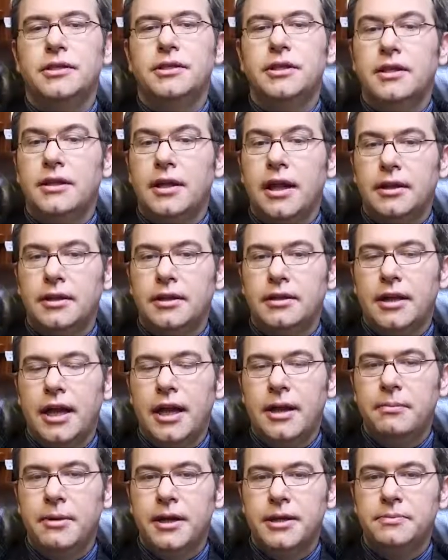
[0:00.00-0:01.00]
is the
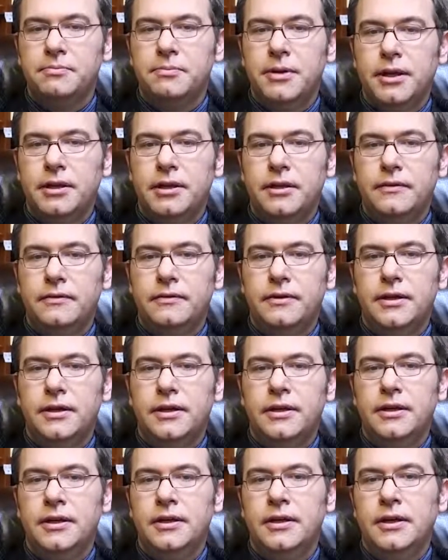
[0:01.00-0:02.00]
time aspect of
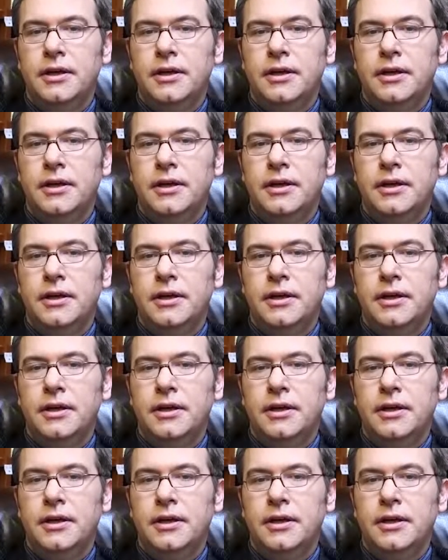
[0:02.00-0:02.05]
the